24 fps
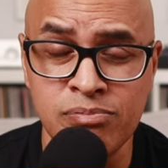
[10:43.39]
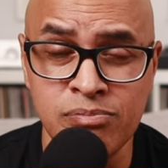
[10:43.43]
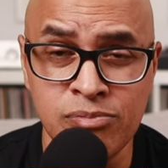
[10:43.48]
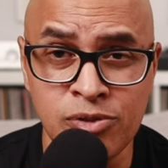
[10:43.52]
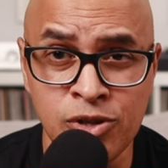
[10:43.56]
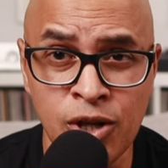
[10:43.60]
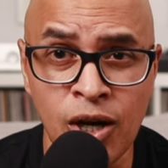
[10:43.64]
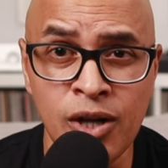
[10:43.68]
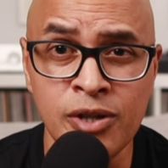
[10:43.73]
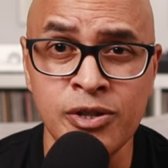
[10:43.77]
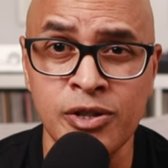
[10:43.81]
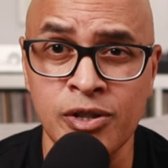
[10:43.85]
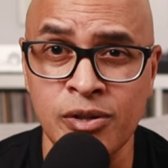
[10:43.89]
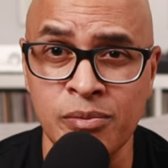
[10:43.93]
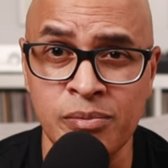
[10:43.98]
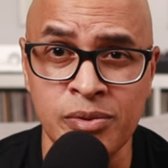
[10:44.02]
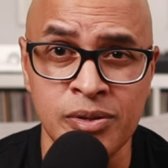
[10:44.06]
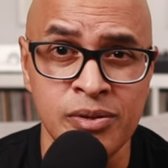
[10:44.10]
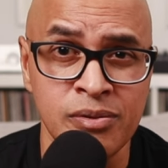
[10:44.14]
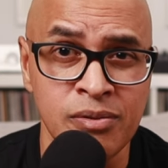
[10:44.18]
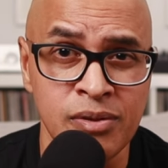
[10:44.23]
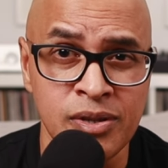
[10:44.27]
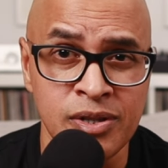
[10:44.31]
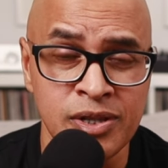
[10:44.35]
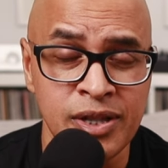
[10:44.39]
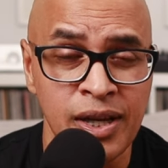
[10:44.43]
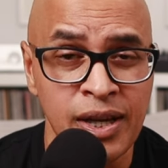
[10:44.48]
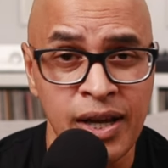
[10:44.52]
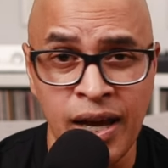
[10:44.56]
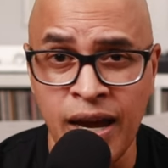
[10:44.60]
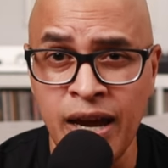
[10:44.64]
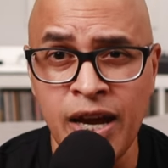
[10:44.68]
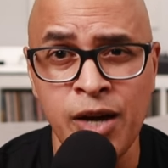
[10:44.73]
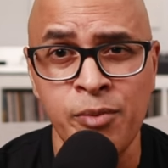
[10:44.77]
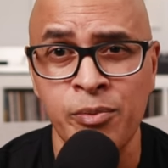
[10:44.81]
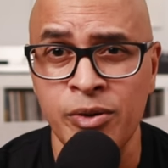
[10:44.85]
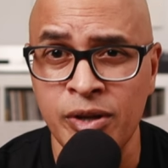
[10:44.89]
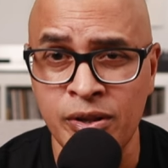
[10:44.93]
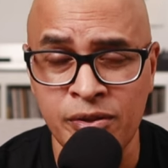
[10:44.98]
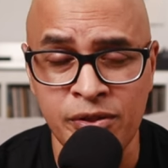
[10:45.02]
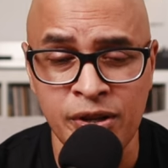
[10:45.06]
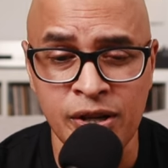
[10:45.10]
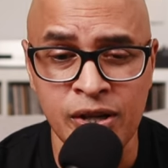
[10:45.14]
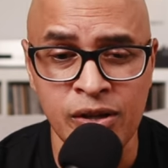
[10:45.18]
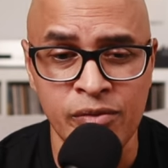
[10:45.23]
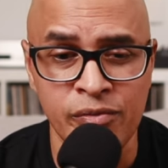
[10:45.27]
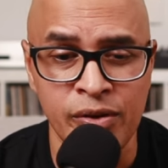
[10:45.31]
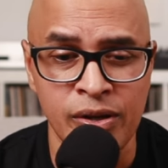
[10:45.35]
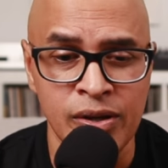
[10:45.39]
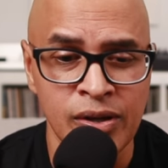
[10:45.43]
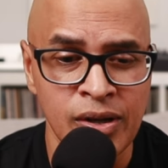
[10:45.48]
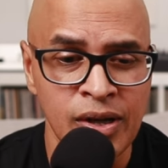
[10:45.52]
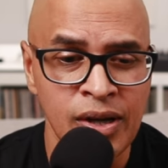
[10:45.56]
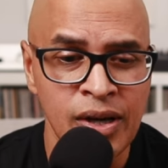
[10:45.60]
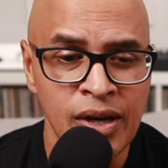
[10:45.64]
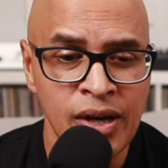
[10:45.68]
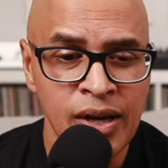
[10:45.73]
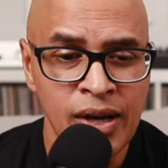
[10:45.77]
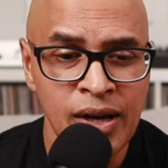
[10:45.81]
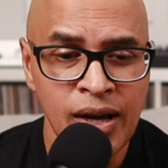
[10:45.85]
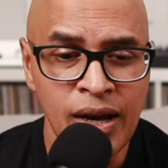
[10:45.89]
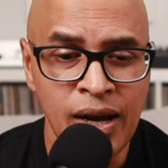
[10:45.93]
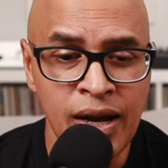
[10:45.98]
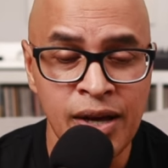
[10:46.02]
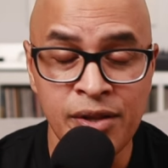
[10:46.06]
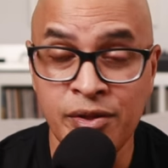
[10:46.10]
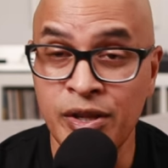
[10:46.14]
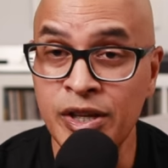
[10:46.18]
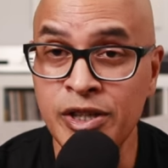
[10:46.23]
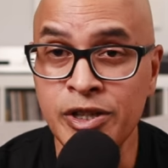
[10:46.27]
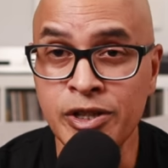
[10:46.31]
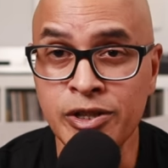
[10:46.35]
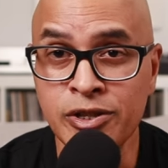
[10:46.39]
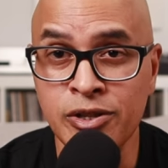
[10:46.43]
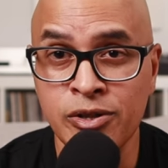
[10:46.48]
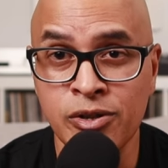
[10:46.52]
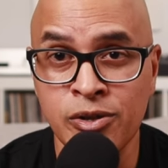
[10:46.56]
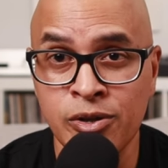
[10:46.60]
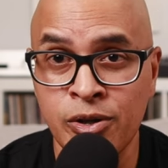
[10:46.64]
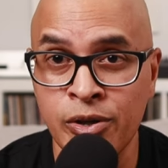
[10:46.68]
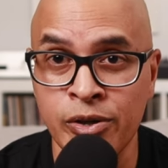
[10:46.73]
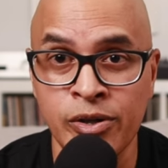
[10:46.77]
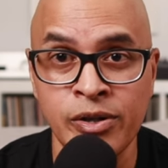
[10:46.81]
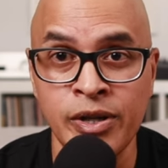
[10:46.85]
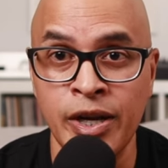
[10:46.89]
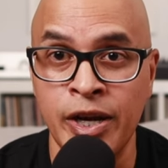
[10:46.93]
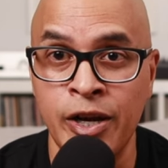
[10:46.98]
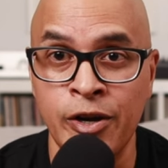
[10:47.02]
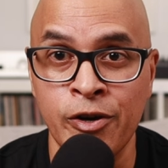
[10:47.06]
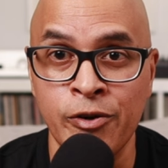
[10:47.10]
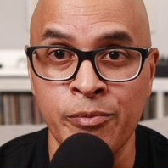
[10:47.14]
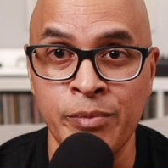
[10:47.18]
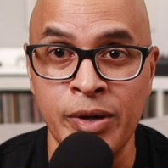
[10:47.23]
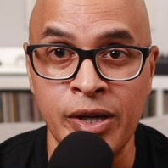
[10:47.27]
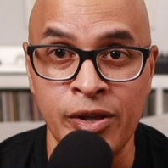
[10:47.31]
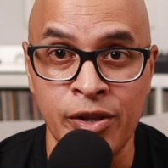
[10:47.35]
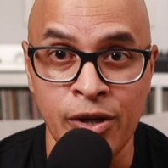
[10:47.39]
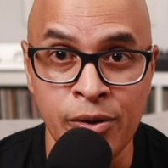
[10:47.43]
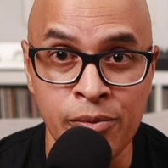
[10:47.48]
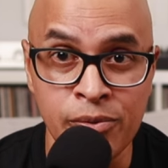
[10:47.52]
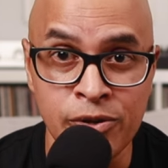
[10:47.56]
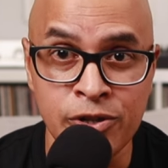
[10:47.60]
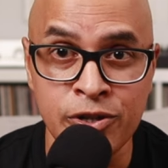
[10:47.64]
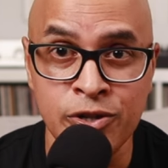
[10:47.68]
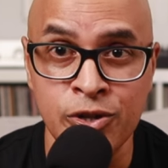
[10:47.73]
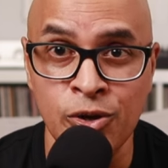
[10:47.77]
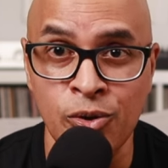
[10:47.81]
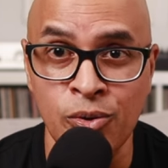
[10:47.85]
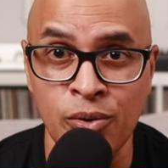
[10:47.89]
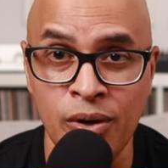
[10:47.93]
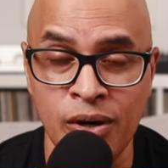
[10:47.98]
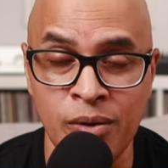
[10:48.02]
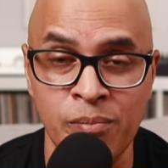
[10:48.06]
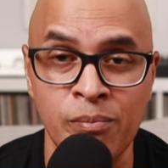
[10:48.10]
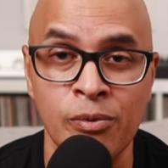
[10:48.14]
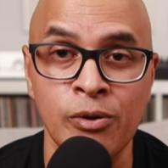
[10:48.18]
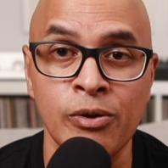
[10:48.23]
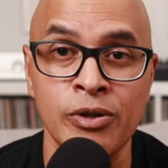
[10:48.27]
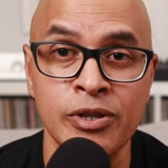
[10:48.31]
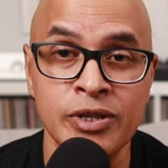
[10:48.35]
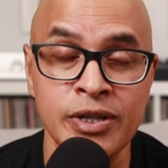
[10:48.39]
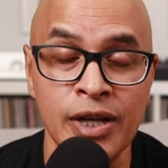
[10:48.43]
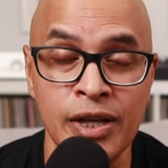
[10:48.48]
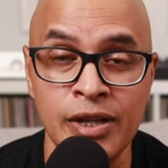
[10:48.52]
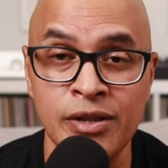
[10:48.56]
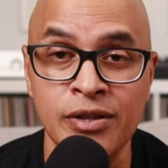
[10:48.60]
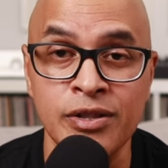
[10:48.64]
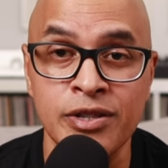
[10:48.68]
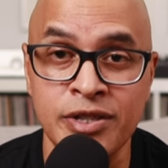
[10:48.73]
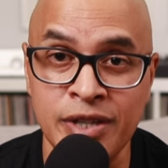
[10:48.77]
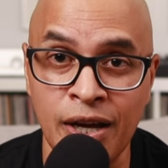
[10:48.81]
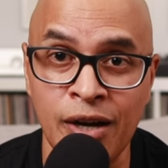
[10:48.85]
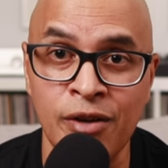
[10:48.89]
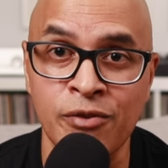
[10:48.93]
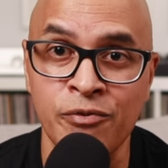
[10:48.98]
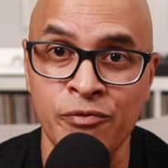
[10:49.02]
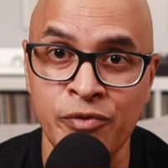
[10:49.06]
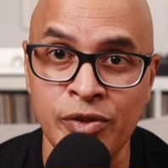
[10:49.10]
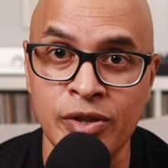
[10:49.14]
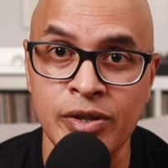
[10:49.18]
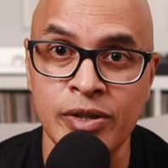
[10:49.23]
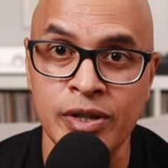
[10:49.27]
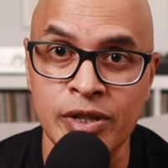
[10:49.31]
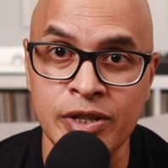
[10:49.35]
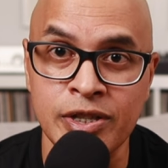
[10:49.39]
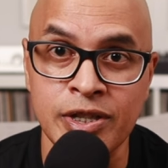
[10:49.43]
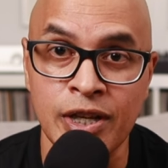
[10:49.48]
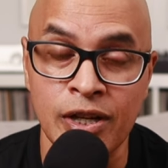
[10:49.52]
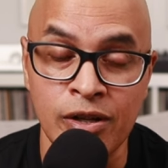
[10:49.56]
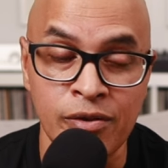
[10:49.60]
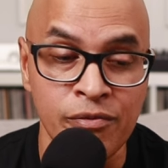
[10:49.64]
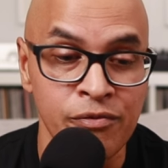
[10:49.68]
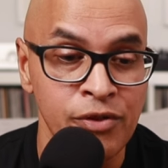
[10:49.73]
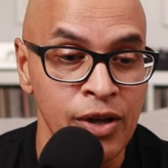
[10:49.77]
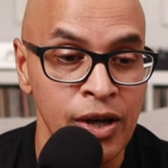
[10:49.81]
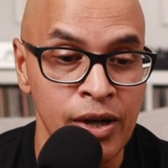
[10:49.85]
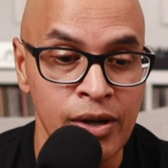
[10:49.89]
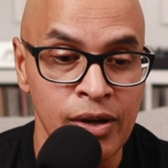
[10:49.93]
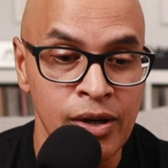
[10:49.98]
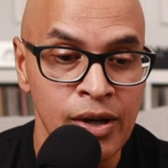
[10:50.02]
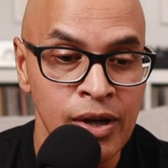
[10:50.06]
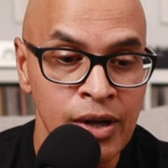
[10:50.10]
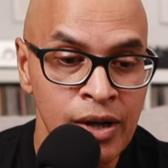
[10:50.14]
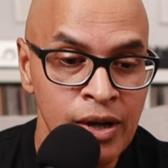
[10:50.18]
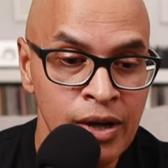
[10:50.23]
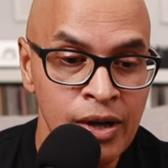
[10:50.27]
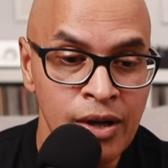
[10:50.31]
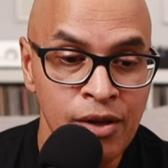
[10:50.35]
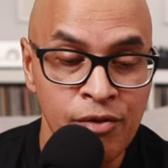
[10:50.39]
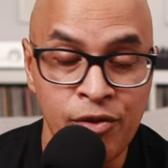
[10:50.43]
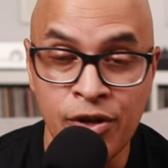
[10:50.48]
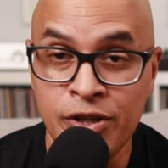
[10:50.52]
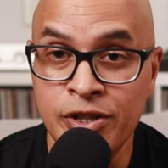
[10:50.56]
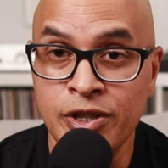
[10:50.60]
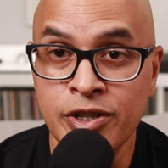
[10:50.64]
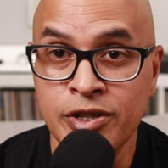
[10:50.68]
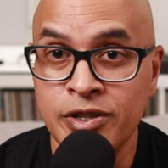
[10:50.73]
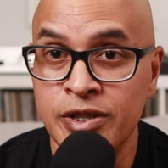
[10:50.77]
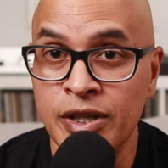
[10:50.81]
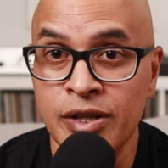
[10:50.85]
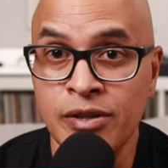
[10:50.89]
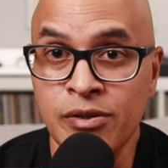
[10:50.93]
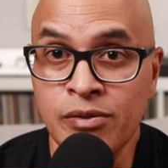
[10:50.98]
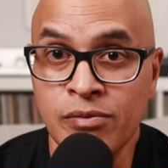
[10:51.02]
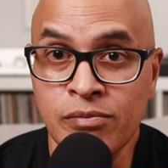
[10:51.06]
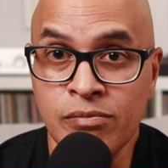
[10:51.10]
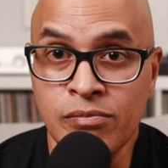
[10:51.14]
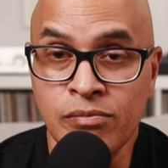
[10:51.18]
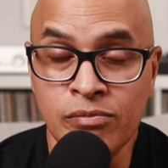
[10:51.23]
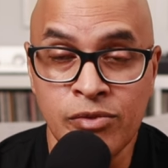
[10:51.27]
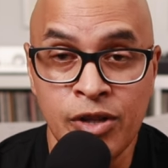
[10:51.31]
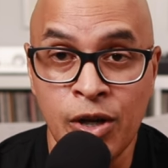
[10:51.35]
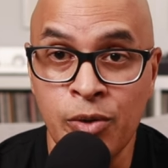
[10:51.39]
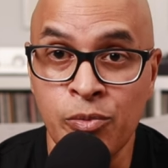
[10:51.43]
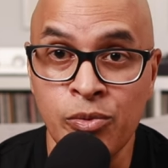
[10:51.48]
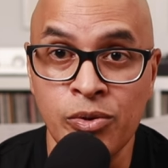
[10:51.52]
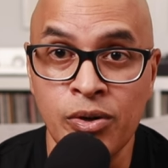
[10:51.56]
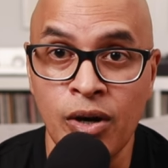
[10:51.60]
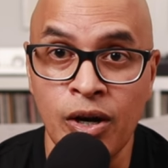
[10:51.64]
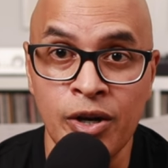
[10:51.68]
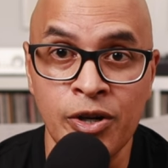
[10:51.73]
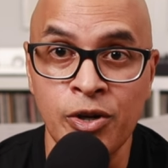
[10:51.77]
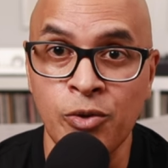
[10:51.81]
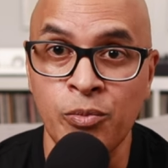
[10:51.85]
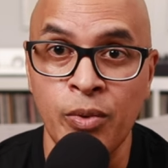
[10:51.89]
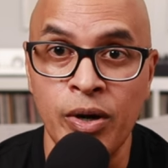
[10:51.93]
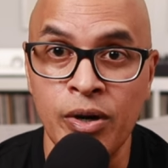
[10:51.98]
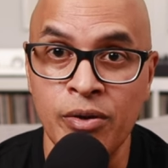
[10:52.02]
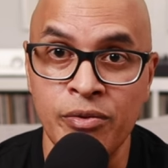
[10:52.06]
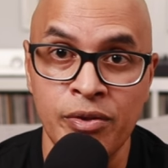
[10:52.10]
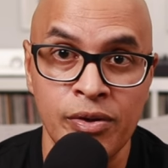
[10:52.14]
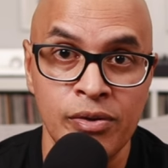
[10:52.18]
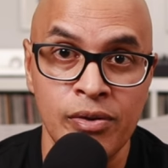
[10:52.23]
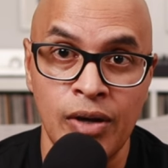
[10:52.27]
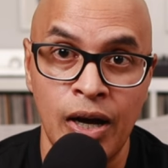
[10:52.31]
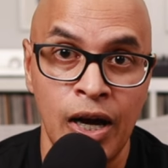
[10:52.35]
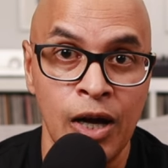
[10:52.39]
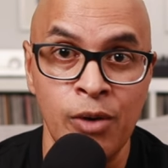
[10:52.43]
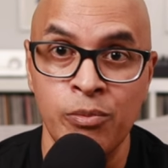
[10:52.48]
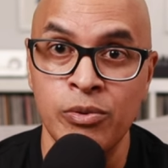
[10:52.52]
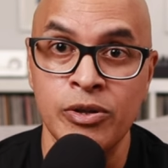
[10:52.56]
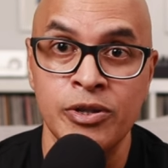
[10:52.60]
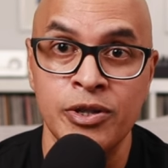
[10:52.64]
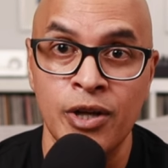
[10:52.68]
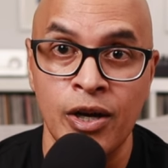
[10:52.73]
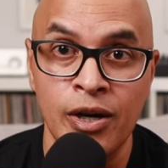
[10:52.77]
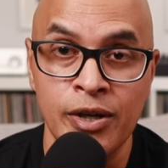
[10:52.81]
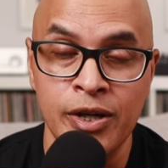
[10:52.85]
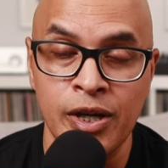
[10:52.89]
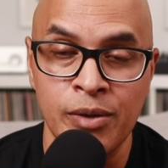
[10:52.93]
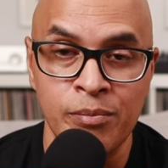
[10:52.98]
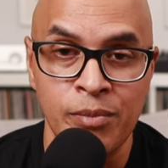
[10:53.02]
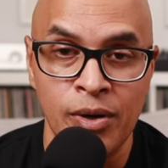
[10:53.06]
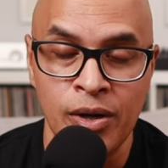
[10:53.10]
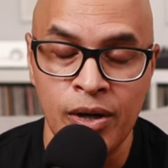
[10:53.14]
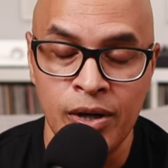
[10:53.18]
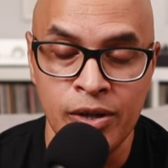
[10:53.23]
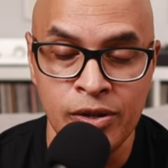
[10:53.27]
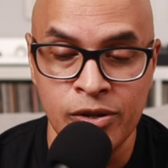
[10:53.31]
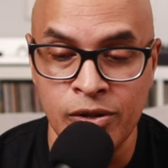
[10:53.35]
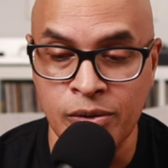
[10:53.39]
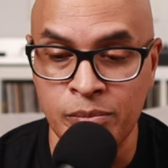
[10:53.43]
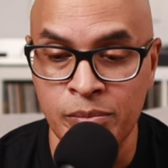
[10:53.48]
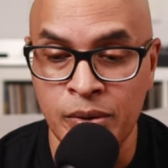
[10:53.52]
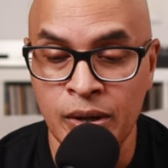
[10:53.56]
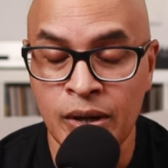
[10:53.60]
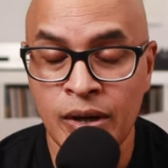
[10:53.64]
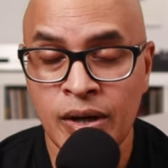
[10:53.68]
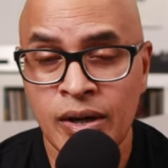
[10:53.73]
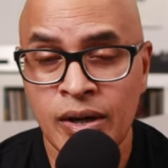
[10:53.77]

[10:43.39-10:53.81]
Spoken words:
talk to them and say, hey, what do you think of it? And they just couldn't hear me. They were so immersed in the sound field itself that they just didn't, they were unaware that I was talking behind them.